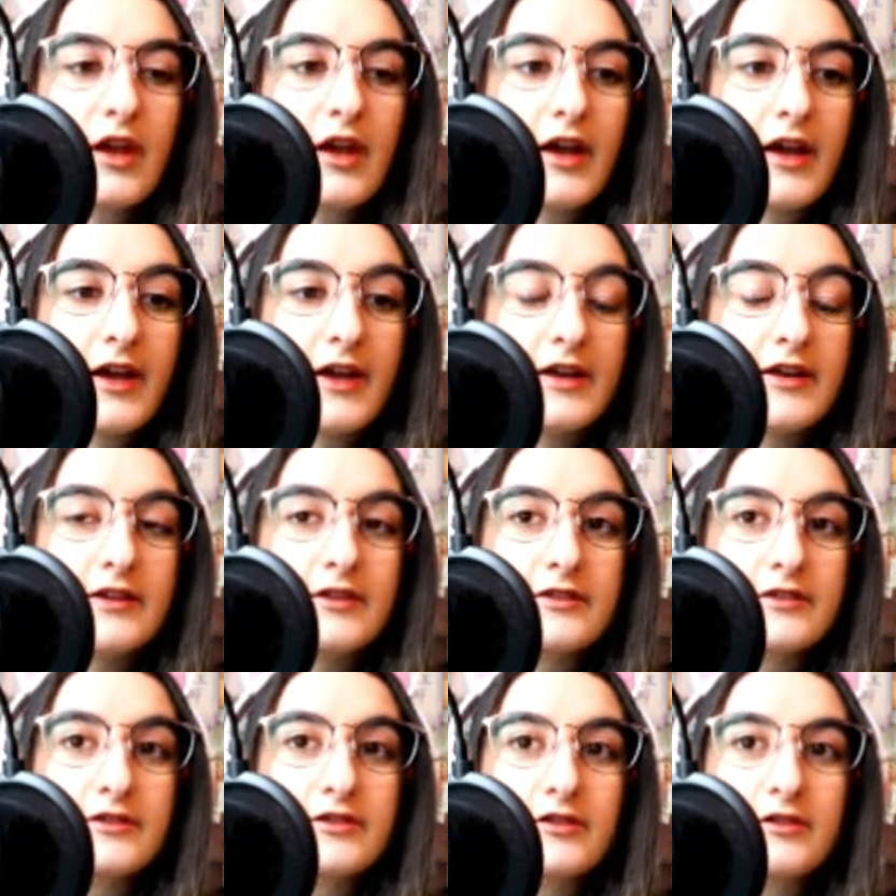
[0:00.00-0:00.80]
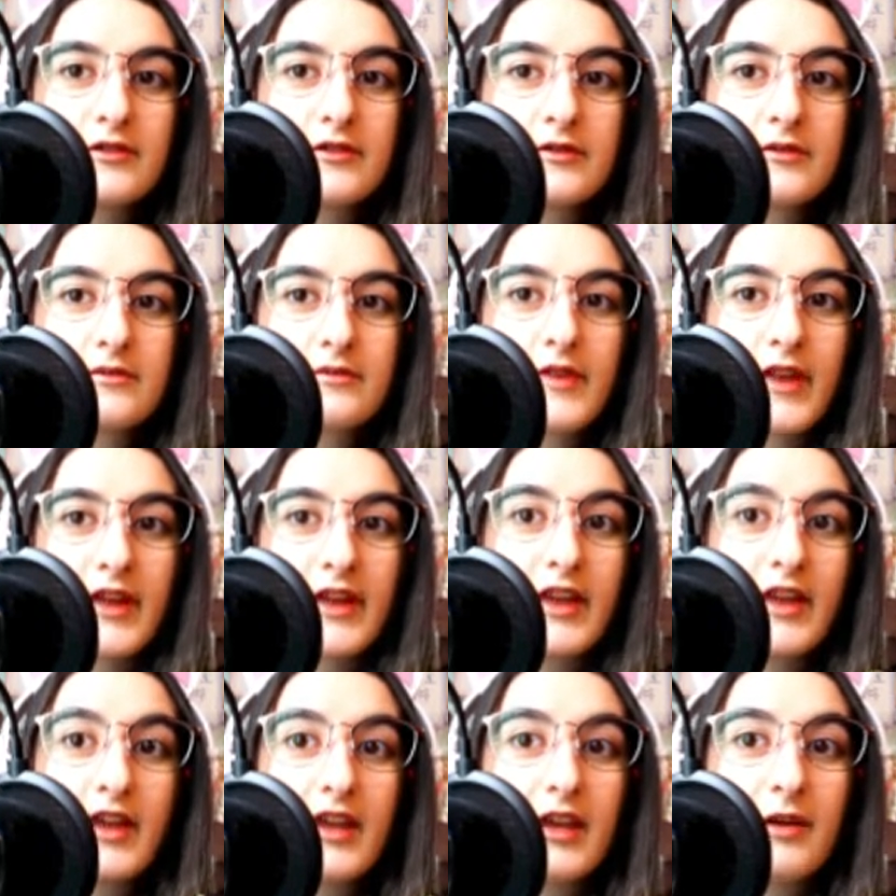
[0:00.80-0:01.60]
and
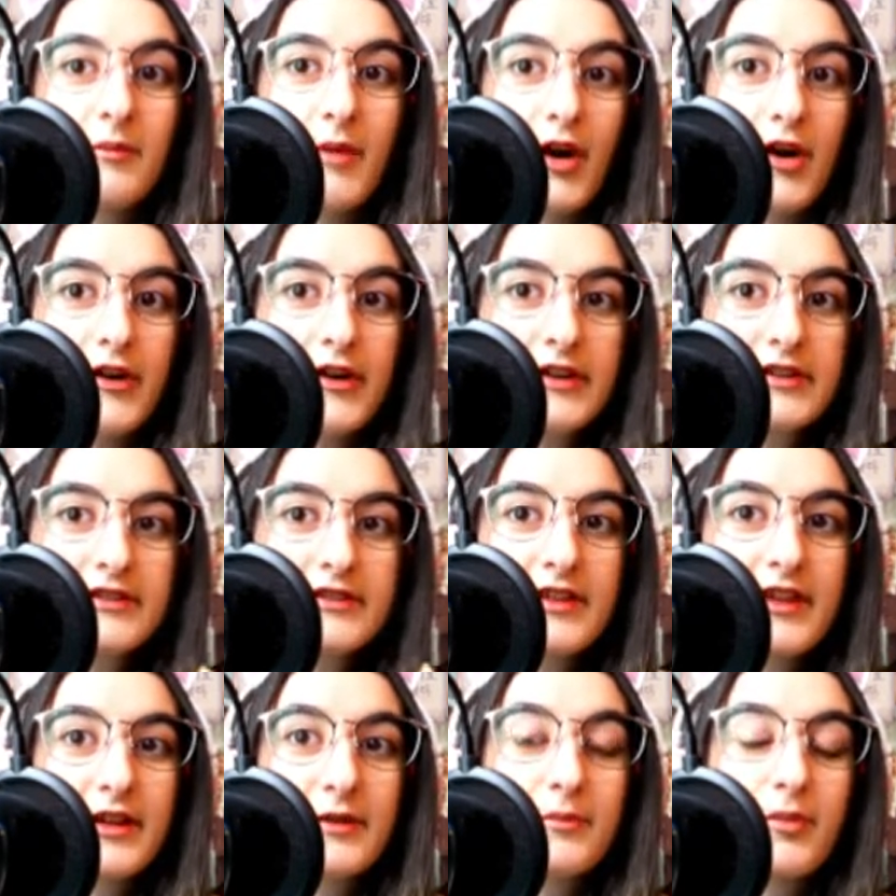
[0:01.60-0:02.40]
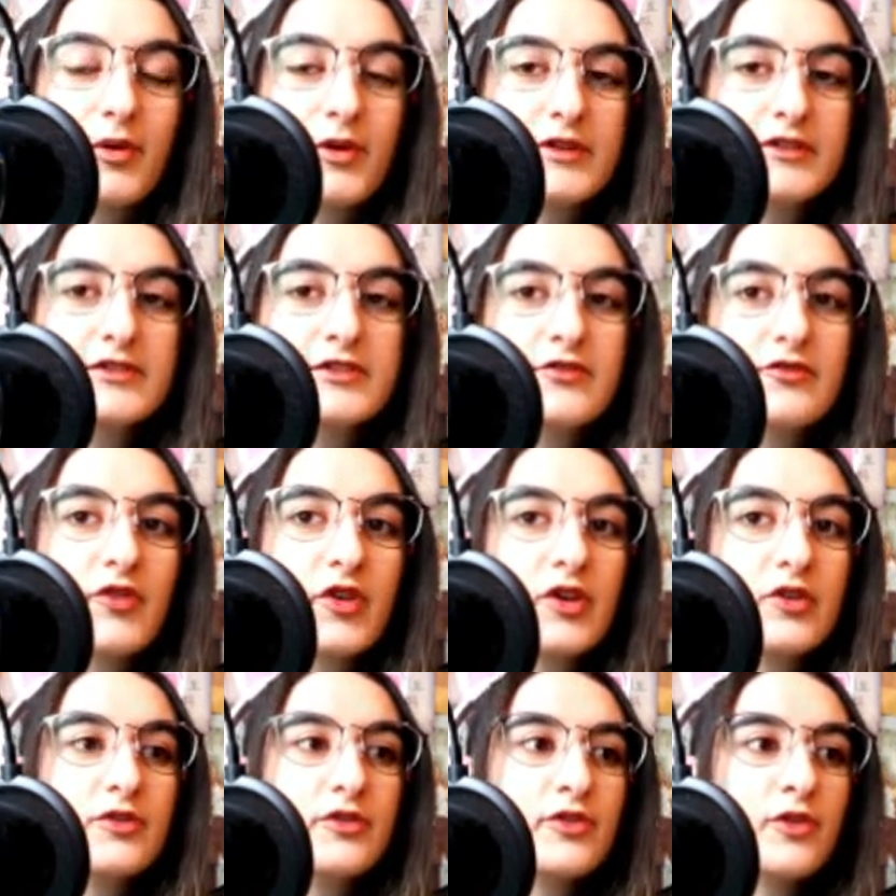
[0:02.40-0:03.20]
like Himari's like points of
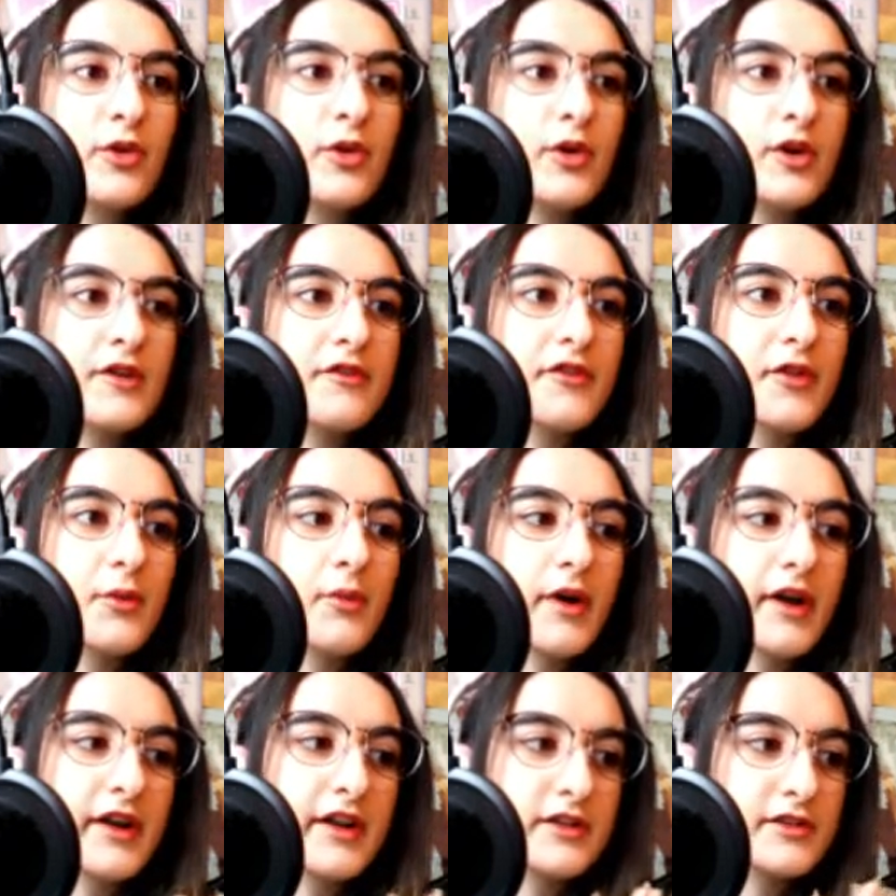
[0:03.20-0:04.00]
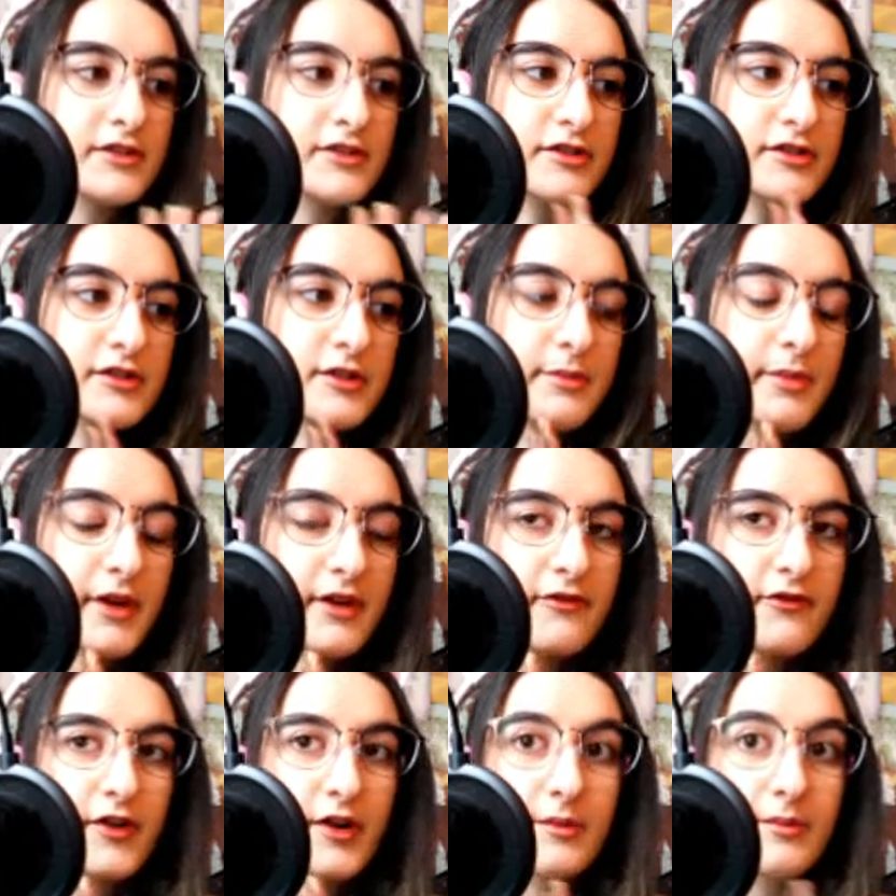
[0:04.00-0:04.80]
views, or if you want it just to
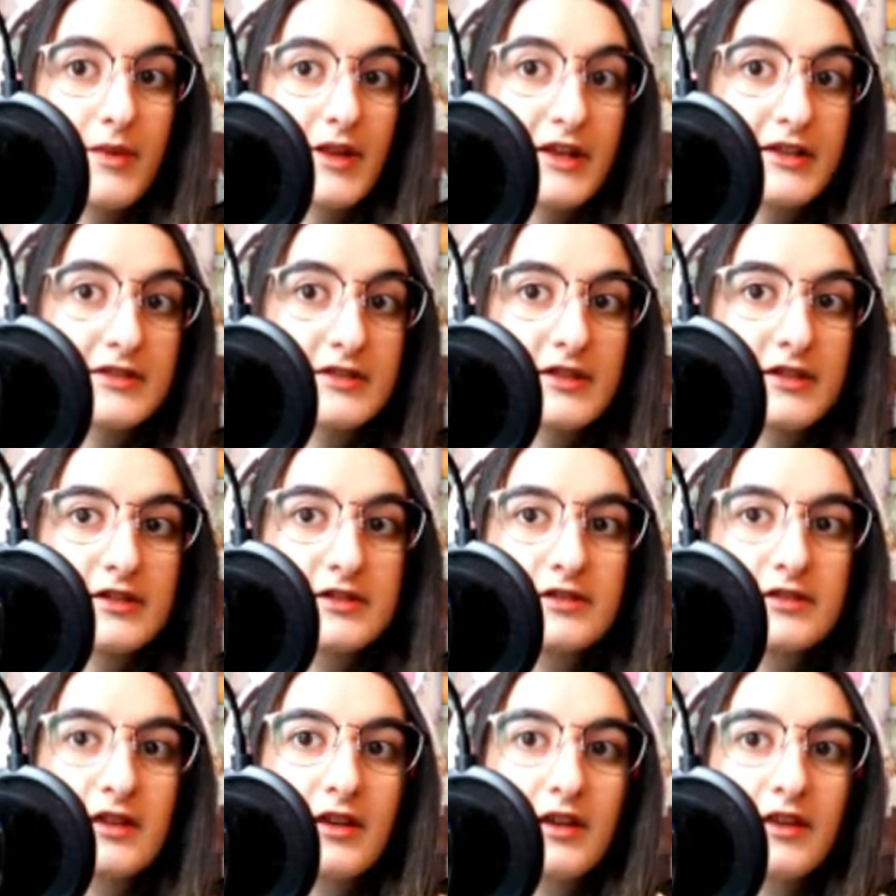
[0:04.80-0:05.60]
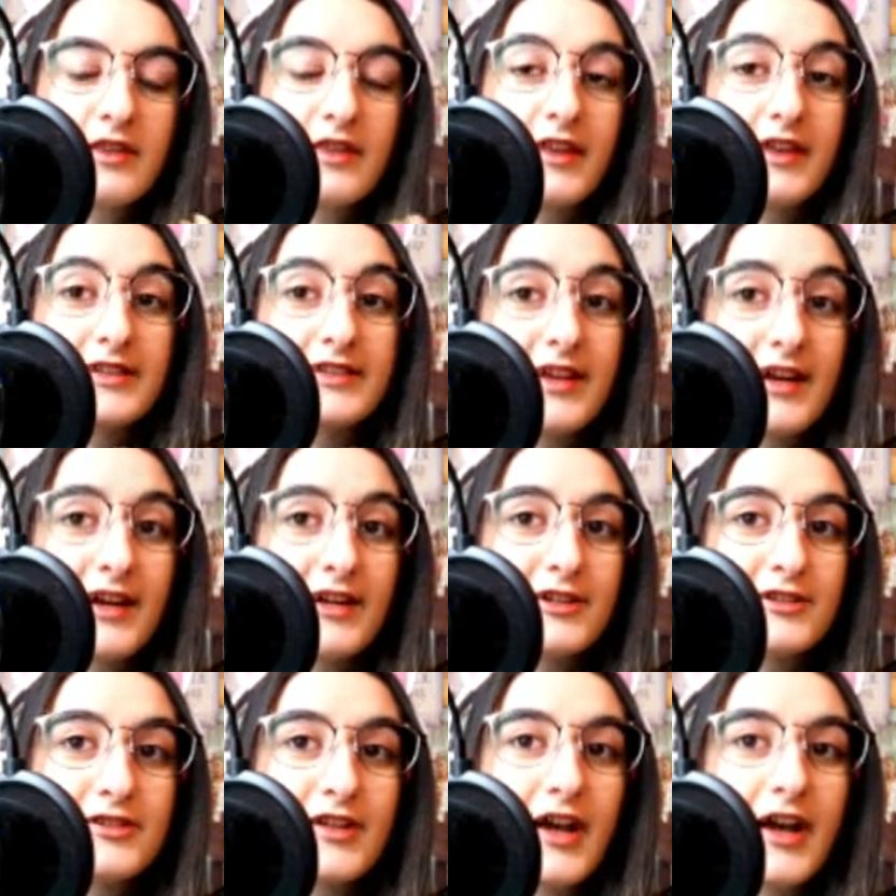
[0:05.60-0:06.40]
be from Lisa's the
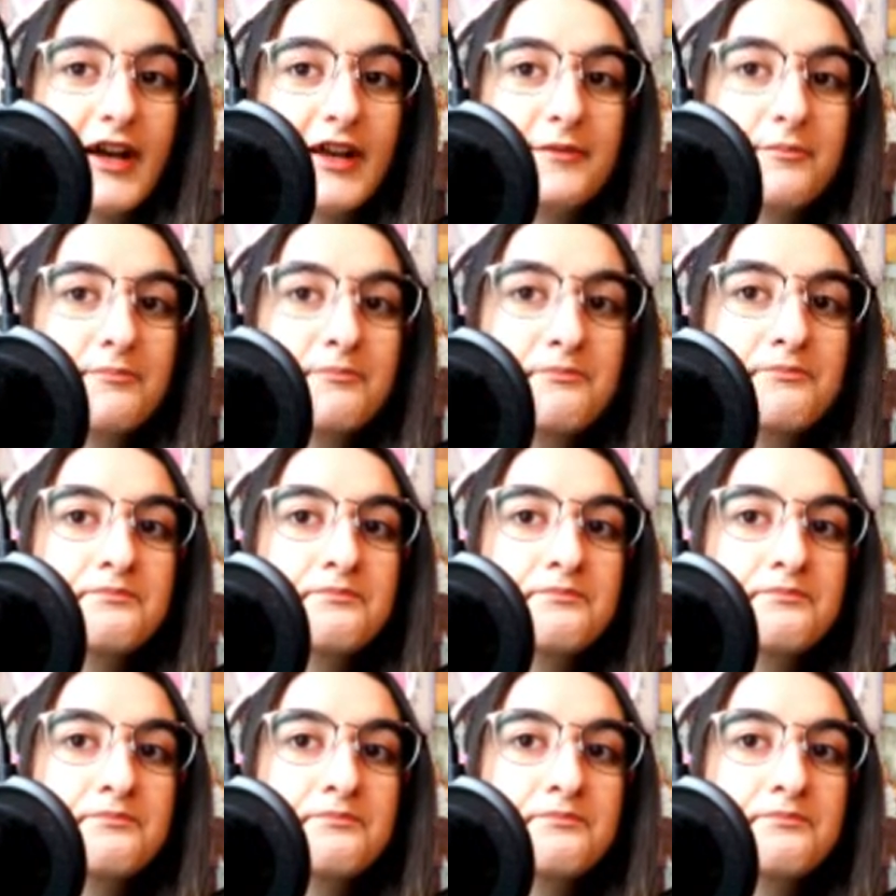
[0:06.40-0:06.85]
entire time.